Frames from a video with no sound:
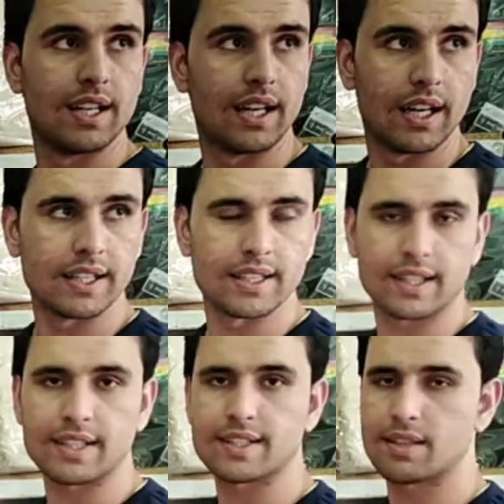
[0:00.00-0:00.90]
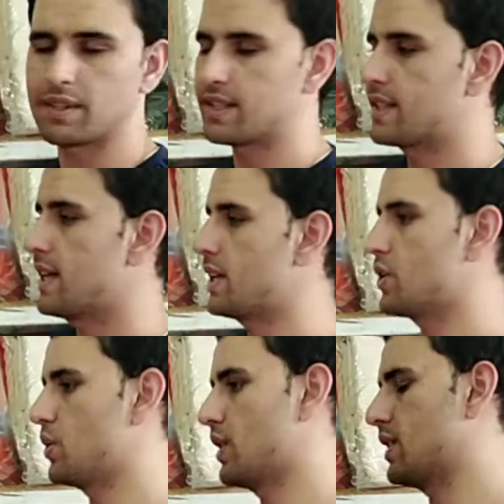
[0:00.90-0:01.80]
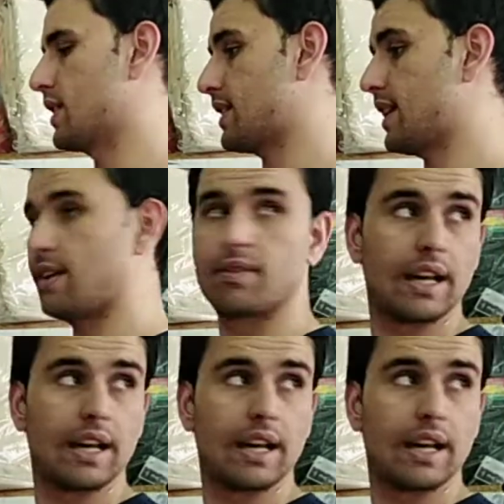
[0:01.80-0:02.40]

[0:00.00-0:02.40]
The customer said you need the same.